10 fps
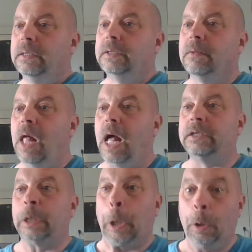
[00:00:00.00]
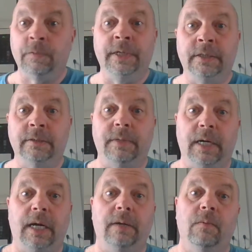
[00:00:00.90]
logical reason
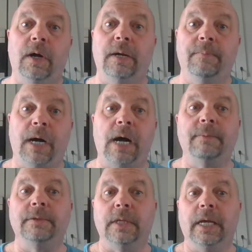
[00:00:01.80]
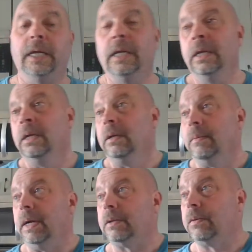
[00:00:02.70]
behind why Bob is late
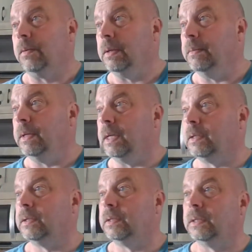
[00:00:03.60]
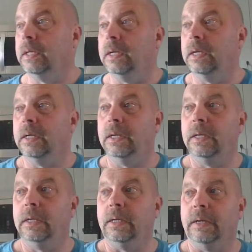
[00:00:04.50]
about 20 minutes,
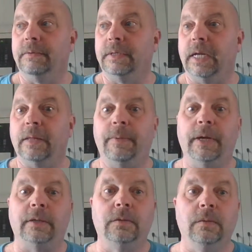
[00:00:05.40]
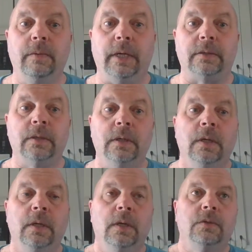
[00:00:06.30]
every day the past 2 weeks.
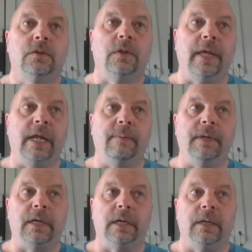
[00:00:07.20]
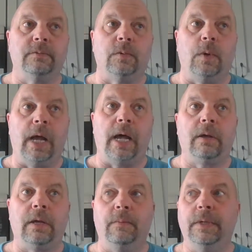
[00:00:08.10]
So then it becomes, well, how
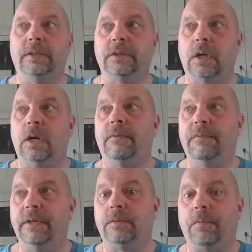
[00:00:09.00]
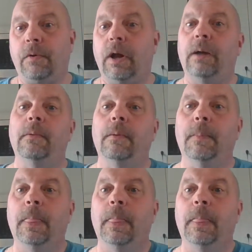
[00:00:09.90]
can we solve this problem?